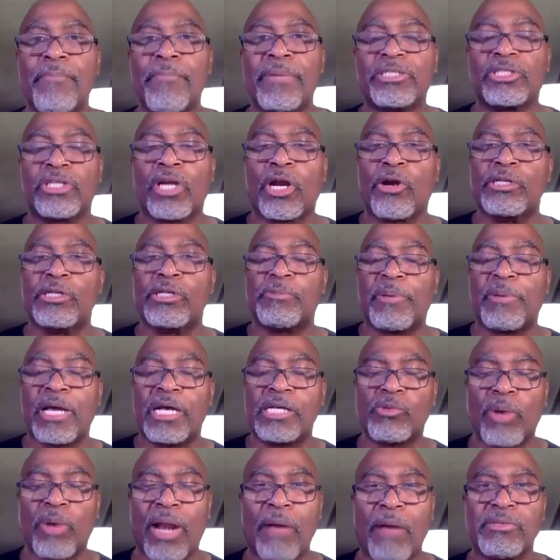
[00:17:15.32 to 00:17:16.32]
I mention her is
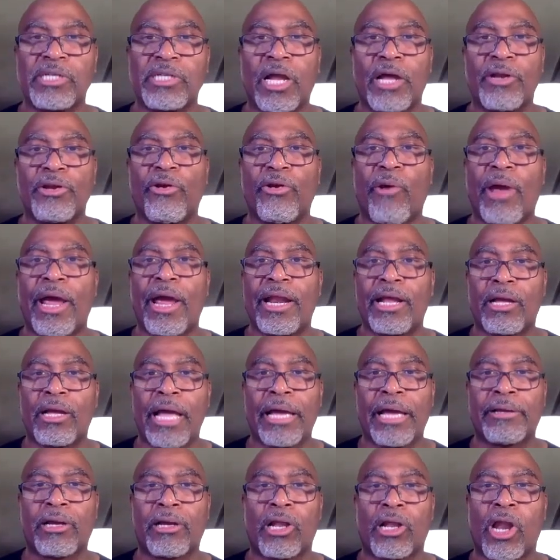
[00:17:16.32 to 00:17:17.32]
because when I was an undergrad
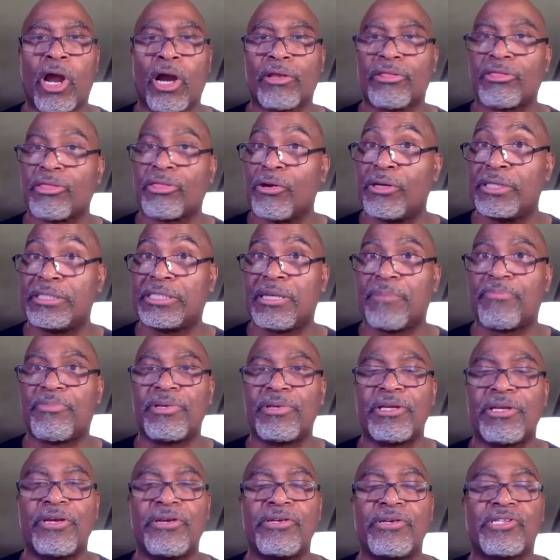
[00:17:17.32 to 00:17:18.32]
at Clark
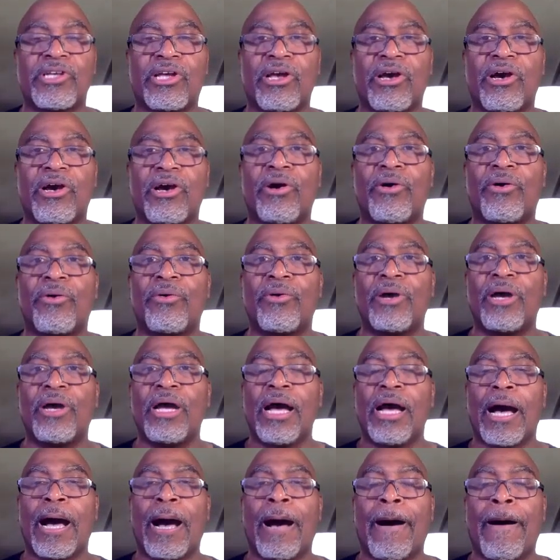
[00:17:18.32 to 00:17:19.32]
30-something years ago,
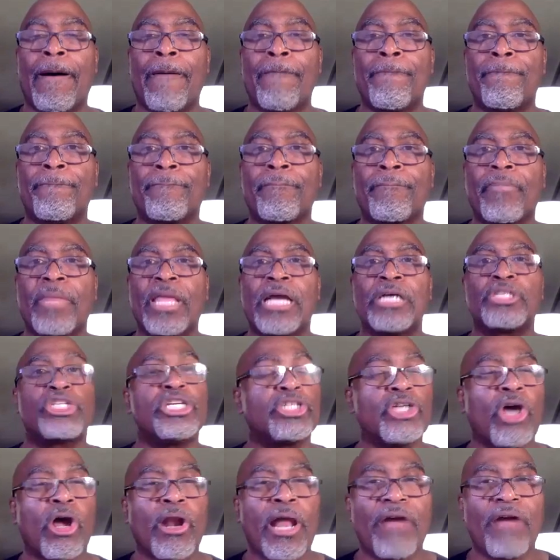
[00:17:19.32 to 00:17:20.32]

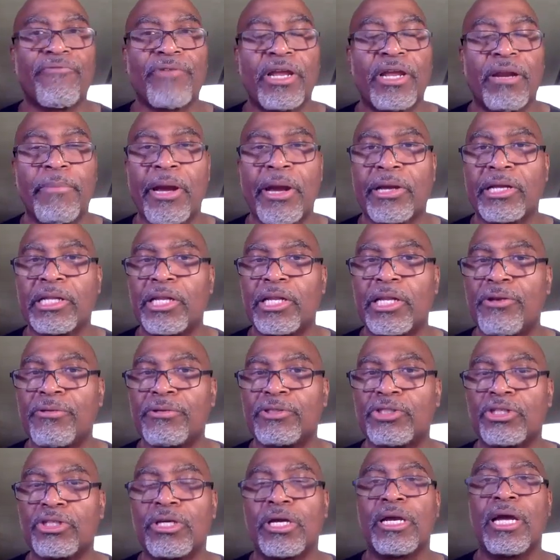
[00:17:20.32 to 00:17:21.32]
she taught African-American
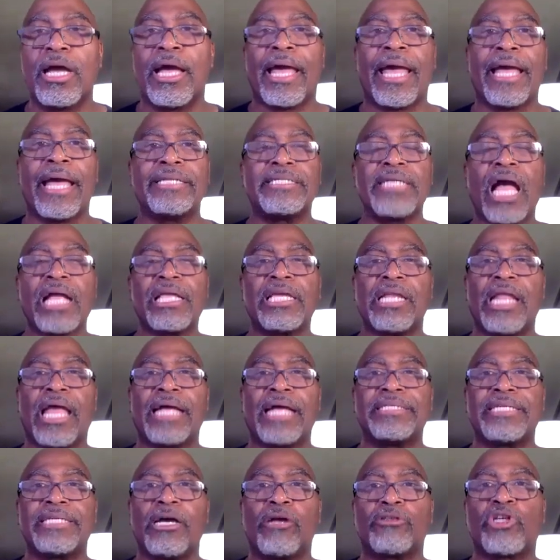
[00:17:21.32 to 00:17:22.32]
literature. And Dr.
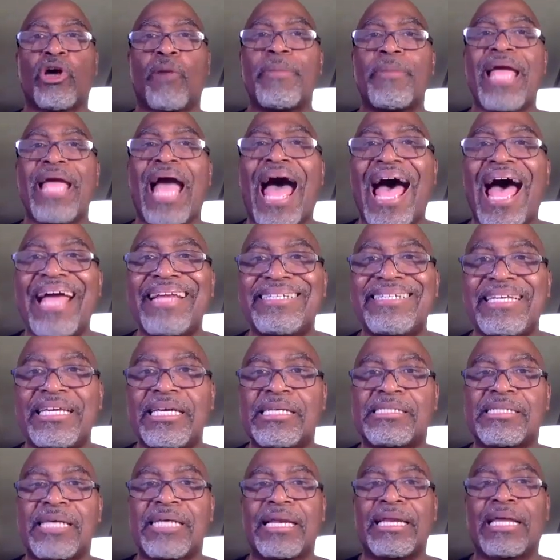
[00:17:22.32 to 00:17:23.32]
Liddell taught me
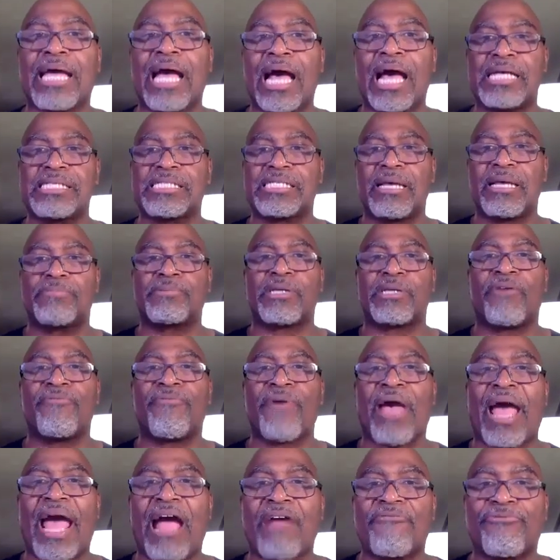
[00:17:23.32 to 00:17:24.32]
ideas and concepts of
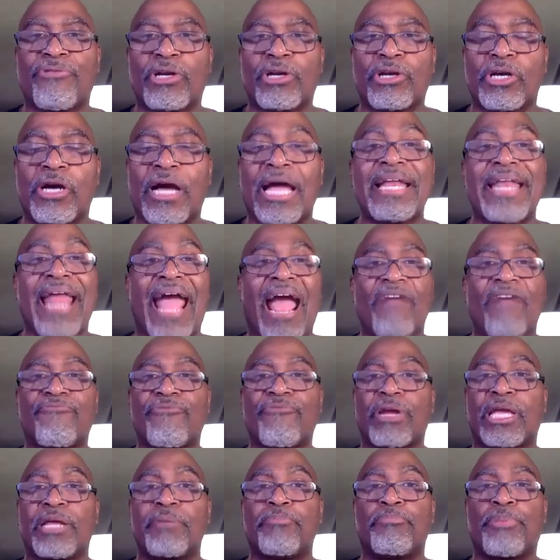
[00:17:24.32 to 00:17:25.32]
Africa and
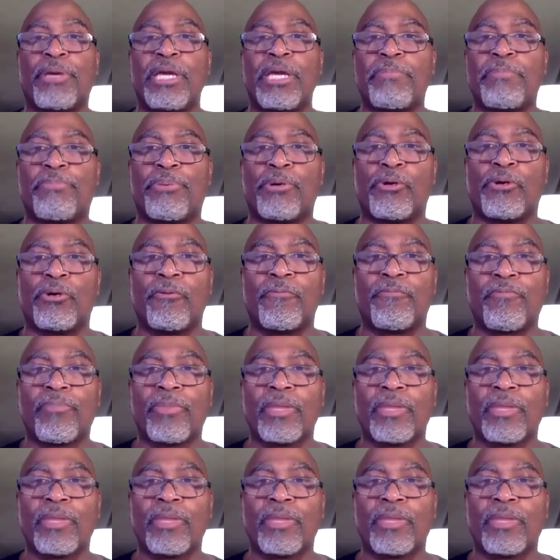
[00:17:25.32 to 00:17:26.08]
African people